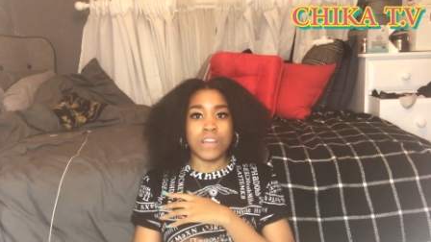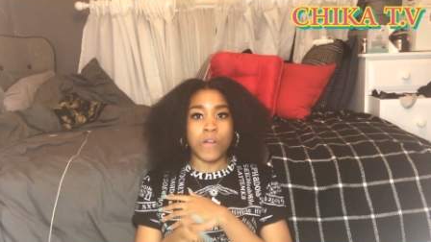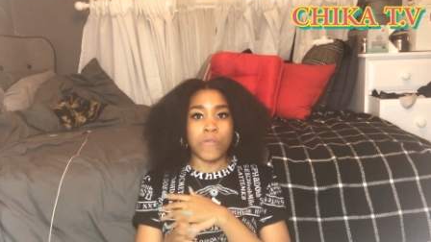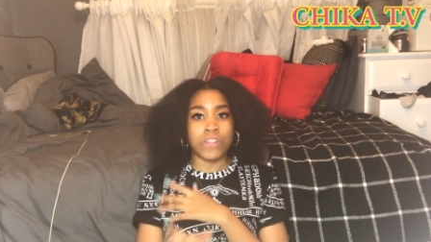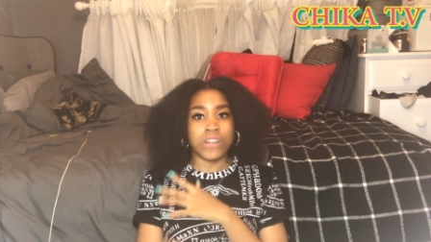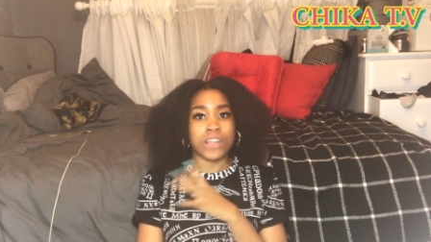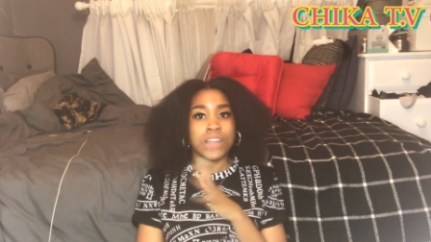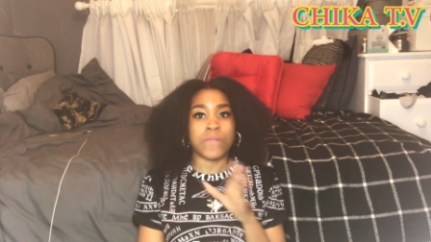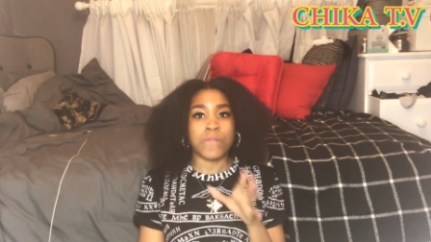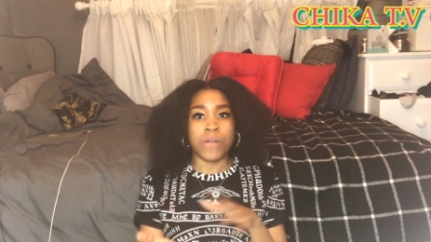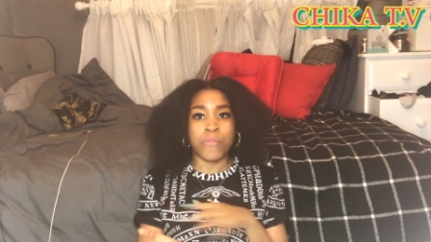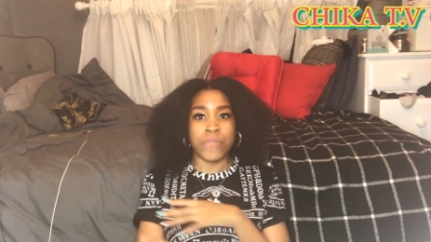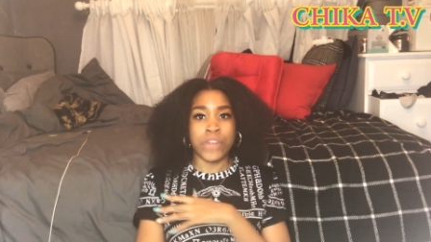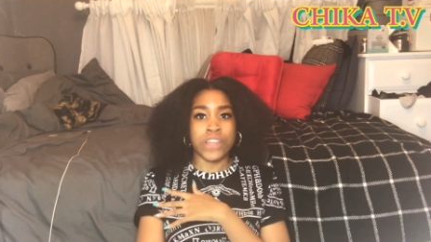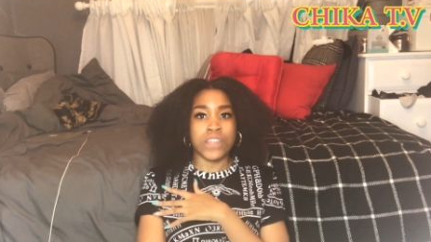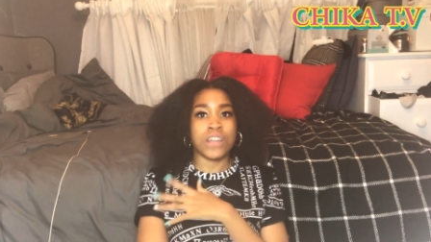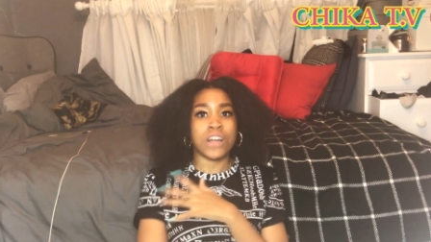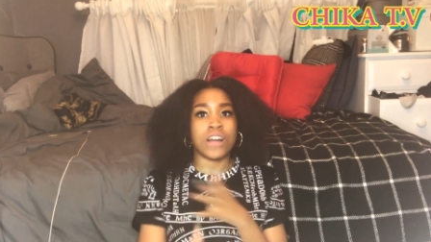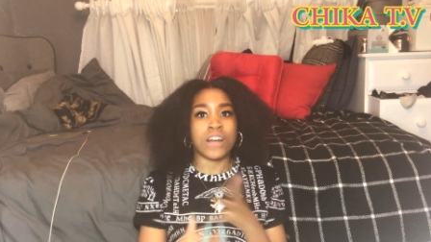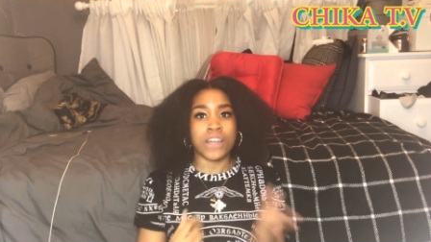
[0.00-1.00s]
I want to
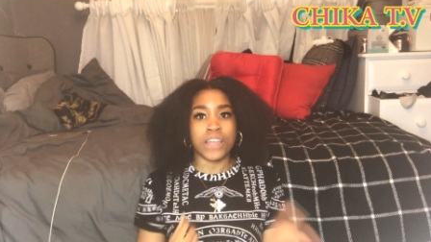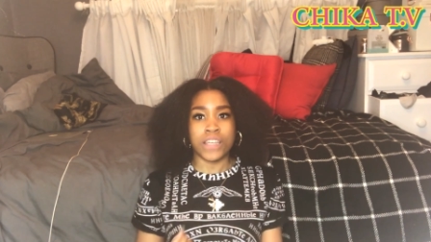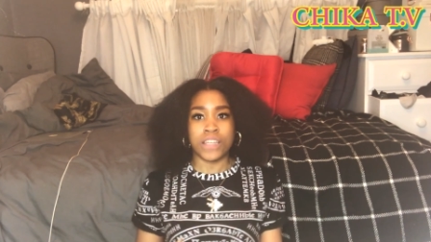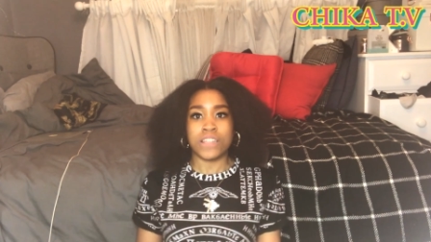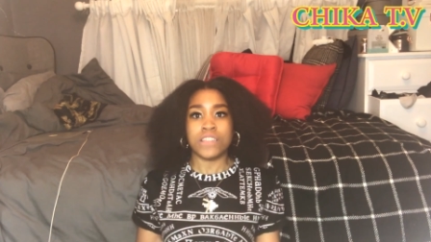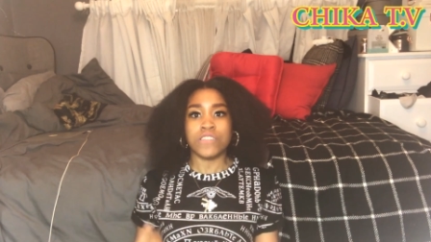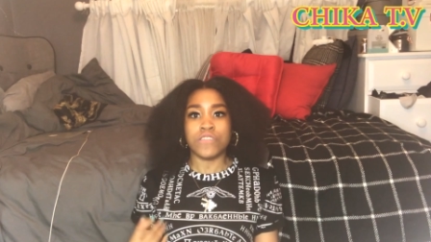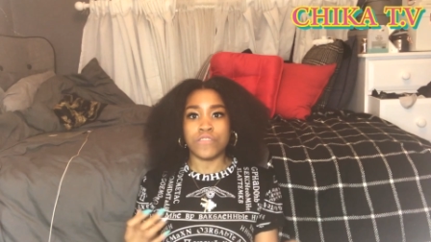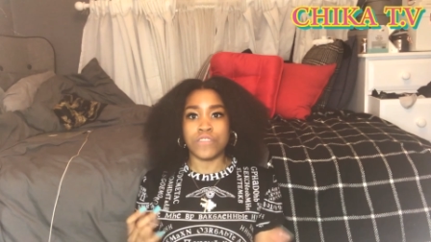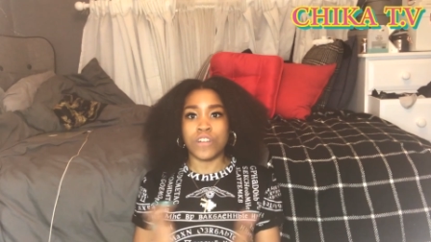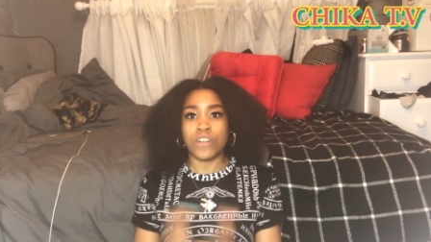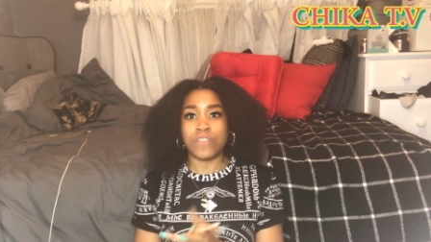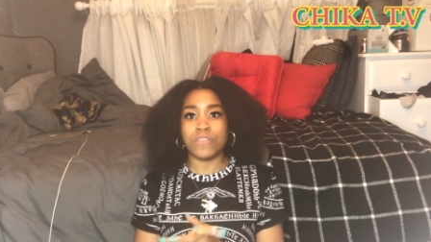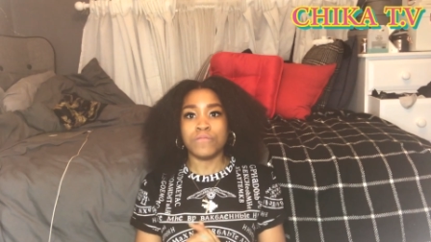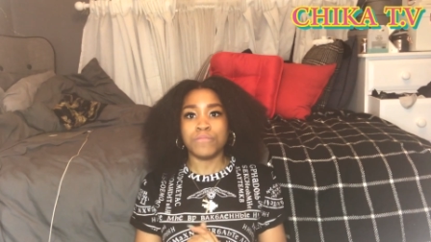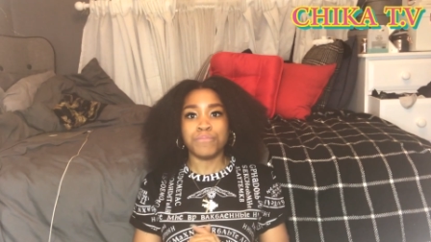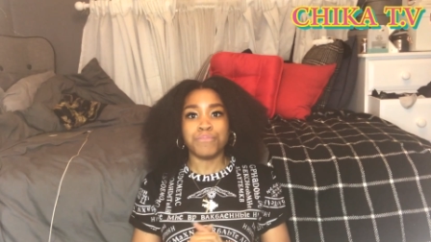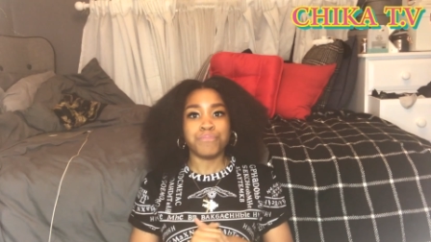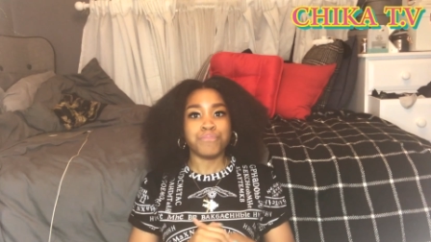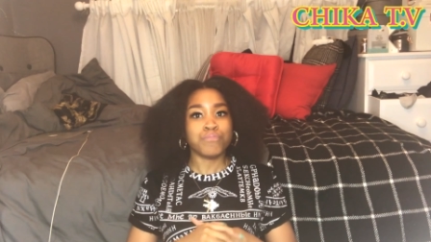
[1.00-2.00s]
bring y'all in, you know.
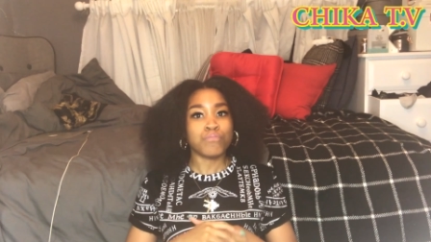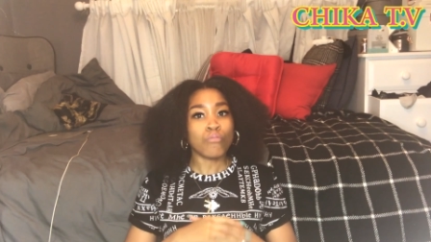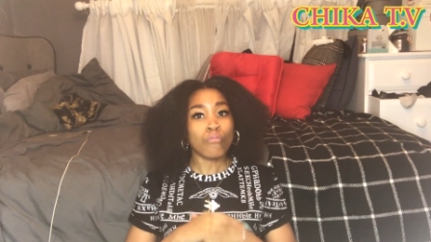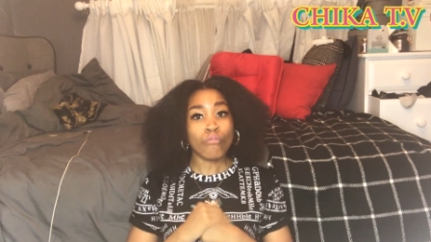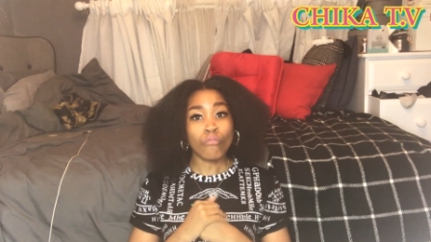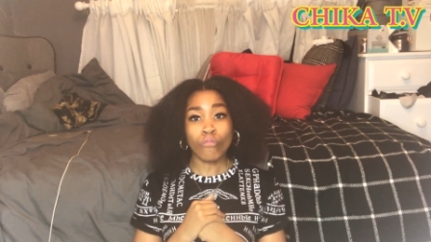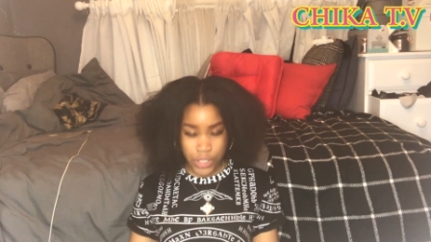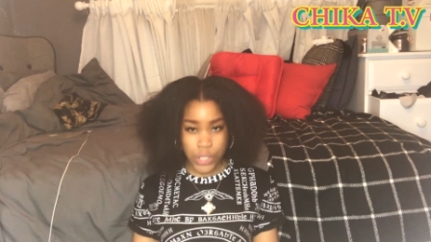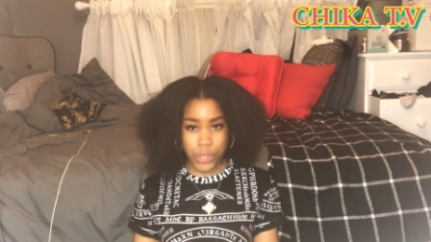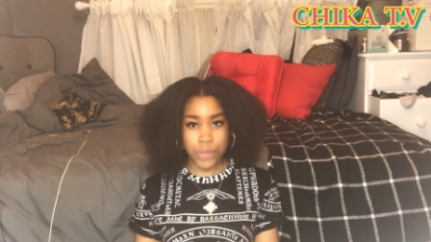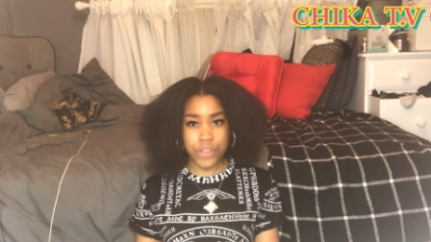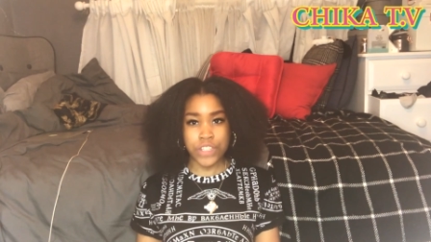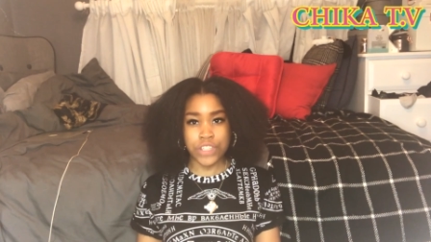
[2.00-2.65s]
Who